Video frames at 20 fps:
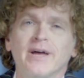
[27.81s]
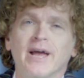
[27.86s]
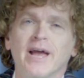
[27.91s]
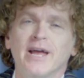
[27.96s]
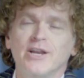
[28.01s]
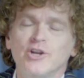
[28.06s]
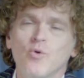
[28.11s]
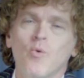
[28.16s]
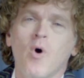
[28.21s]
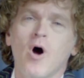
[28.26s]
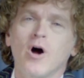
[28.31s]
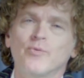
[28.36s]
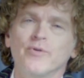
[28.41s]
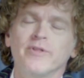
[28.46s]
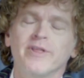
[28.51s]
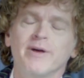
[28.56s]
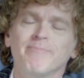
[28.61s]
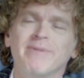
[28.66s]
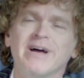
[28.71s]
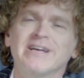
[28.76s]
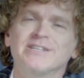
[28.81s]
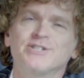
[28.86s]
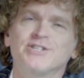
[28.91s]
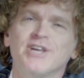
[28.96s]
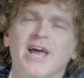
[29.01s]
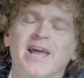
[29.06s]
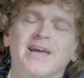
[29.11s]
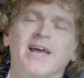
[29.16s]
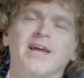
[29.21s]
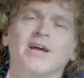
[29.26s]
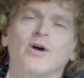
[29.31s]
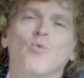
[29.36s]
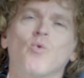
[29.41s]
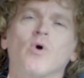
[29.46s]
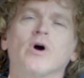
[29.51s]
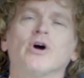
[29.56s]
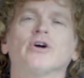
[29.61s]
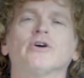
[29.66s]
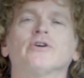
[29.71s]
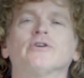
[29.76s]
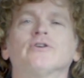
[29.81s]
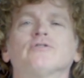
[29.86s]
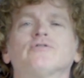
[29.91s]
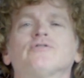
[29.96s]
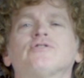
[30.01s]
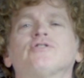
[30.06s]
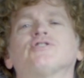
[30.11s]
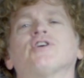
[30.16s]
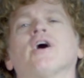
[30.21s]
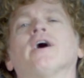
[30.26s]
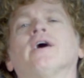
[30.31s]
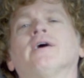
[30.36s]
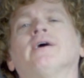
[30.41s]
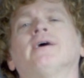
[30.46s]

and you walk with Him by saying words